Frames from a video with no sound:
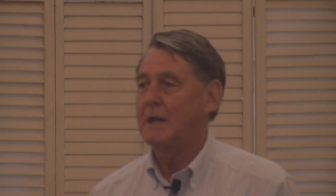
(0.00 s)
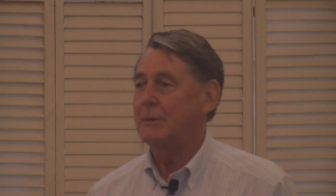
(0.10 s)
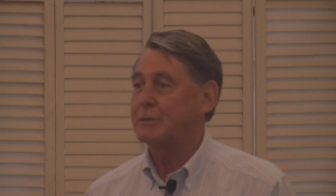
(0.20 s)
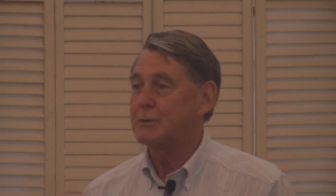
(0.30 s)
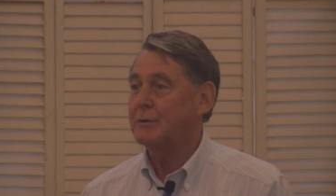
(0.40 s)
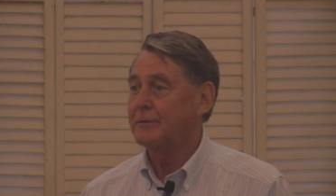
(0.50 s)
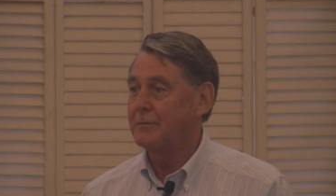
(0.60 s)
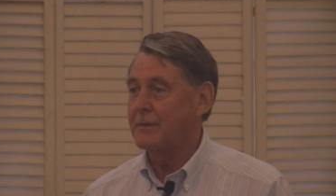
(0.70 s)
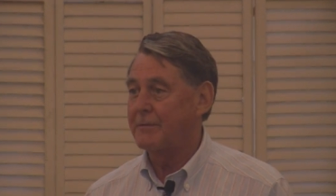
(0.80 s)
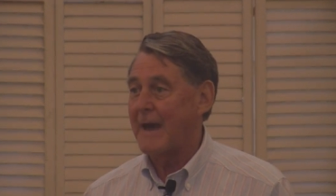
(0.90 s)
It was sort
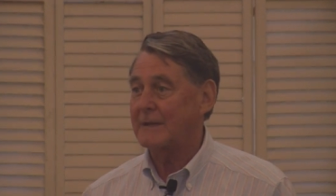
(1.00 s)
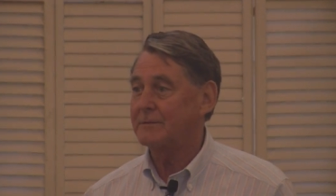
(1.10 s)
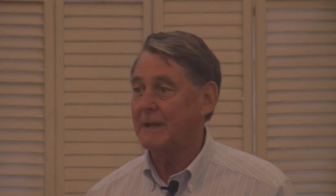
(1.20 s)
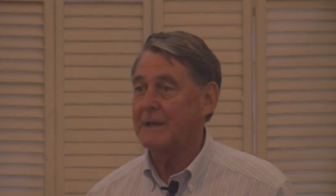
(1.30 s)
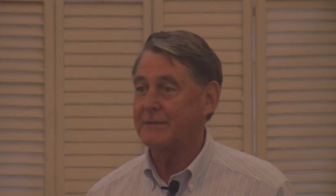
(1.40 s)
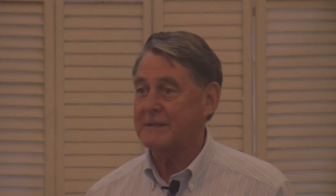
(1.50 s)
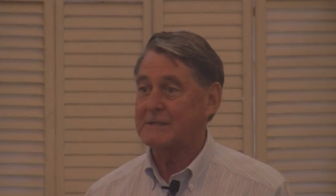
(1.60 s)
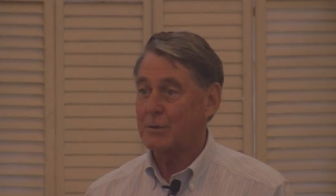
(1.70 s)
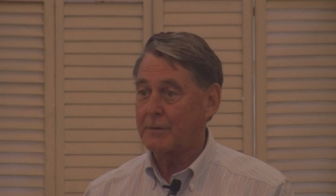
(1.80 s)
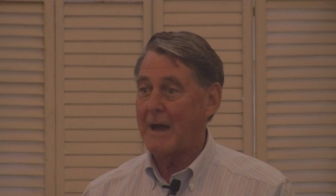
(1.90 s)
of the fact of life. That's
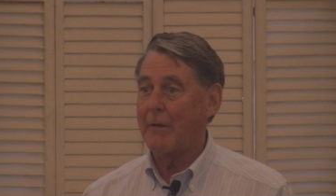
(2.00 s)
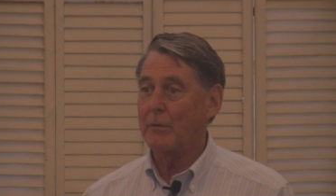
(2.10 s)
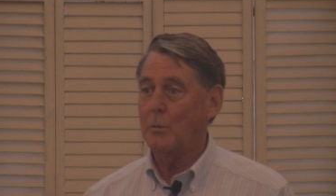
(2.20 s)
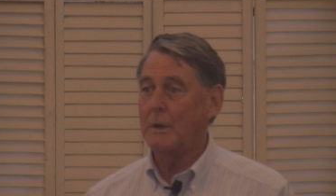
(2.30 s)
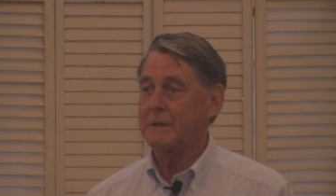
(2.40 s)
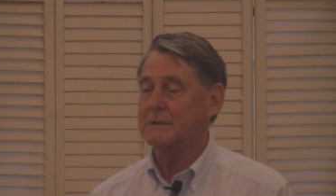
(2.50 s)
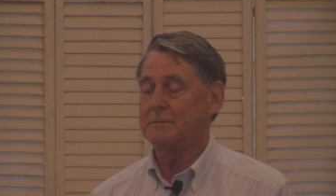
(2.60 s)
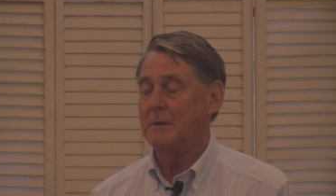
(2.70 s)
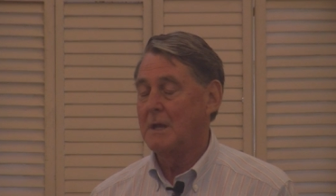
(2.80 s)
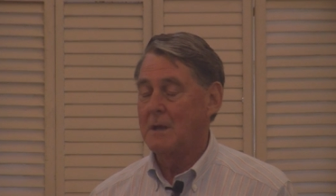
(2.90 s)
sort of how it was.
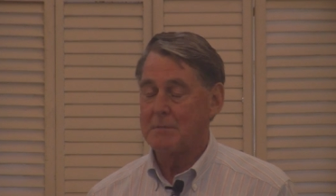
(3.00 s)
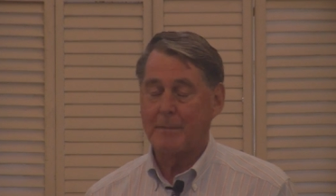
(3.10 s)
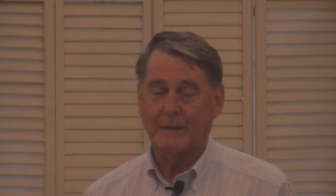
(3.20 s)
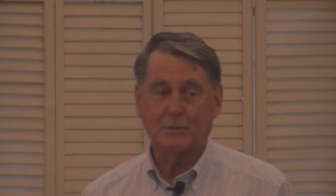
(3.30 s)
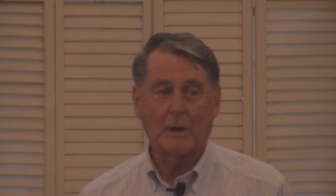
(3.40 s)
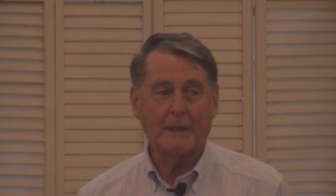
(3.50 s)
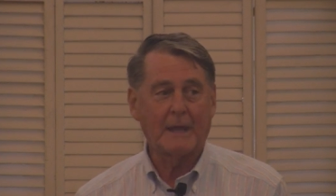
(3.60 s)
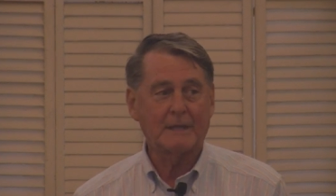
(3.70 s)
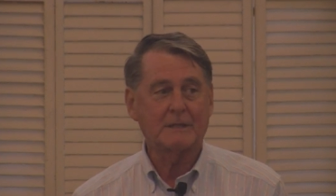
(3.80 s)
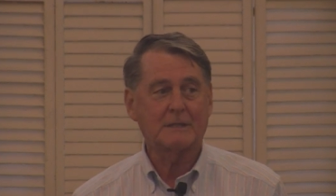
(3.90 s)
And maybe that's why
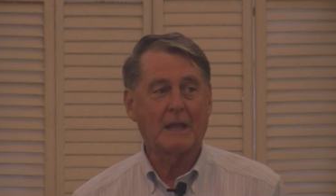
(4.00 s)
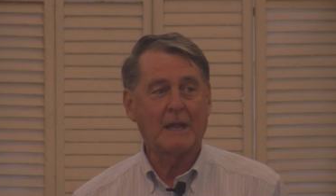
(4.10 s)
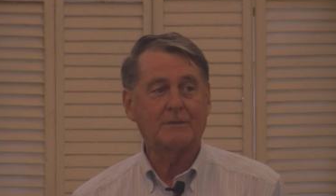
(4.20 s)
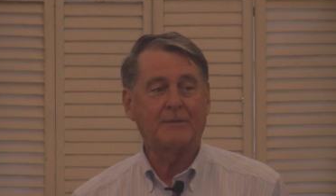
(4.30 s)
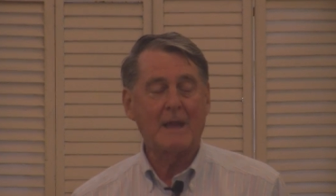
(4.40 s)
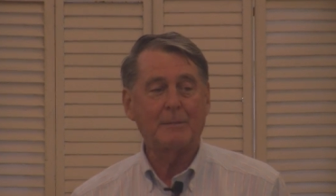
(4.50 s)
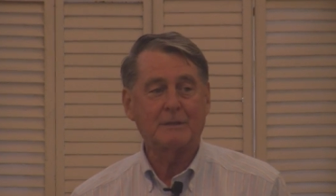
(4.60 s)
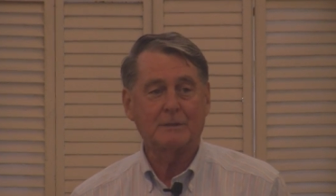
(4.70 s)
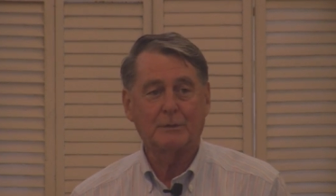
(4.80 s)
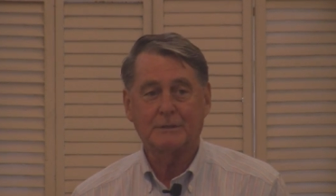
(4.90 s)
they had such large
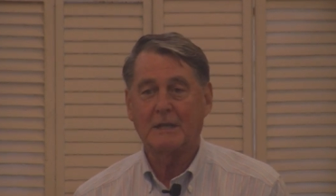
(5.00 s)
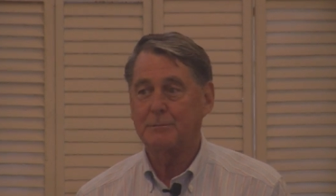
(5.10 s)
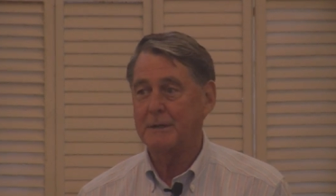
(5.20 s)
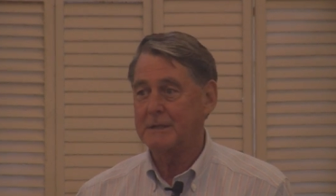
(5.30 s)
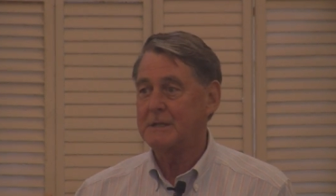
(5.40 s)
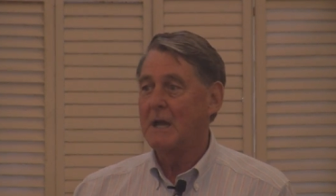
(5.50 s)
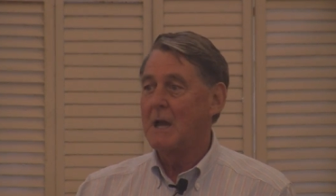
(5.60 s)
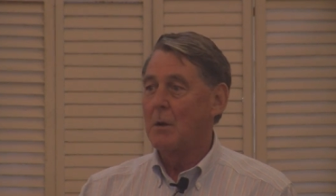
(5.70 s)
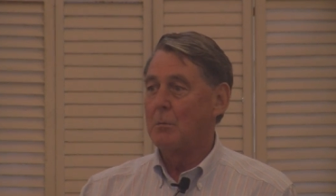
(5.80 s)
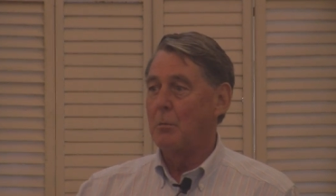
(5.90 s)
families in those days because
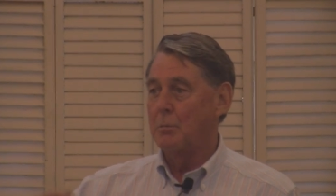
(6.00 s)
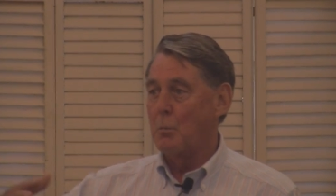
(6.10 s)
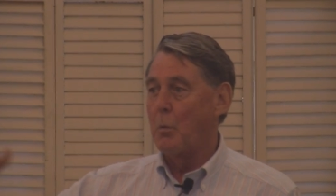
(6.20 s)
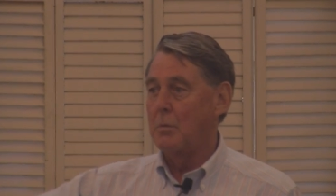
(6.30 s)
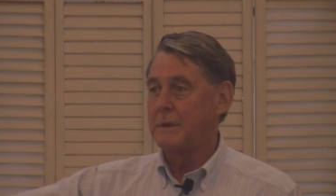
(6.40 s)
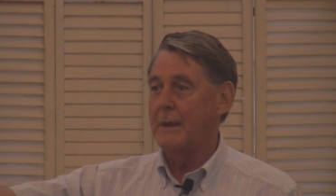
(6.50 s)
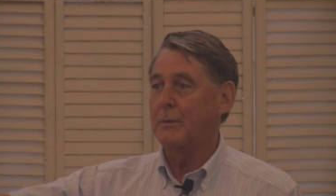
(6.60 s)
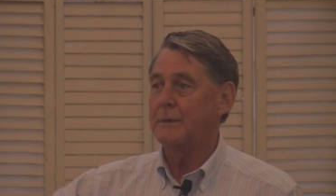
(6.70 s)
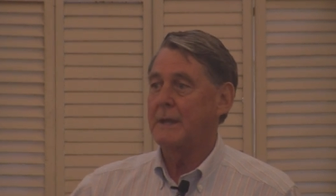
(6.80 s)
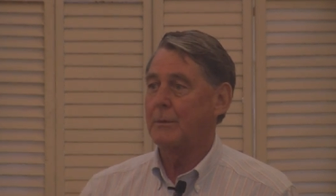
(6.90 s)
they
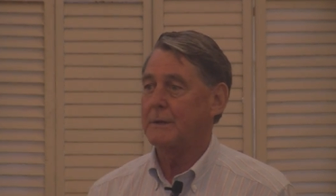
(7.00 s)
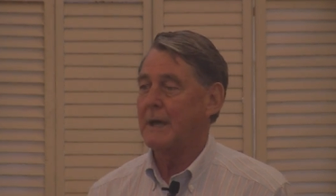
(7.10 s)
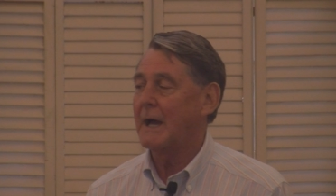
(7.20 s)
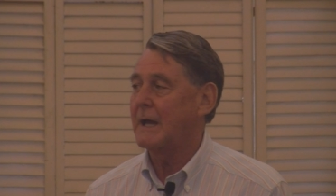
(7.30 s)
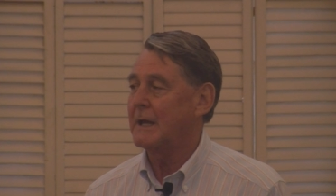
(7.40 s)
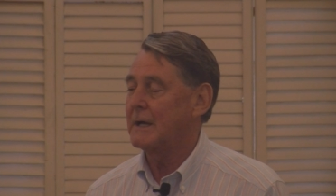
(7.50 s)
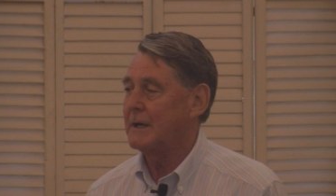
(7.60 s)
would, they would die.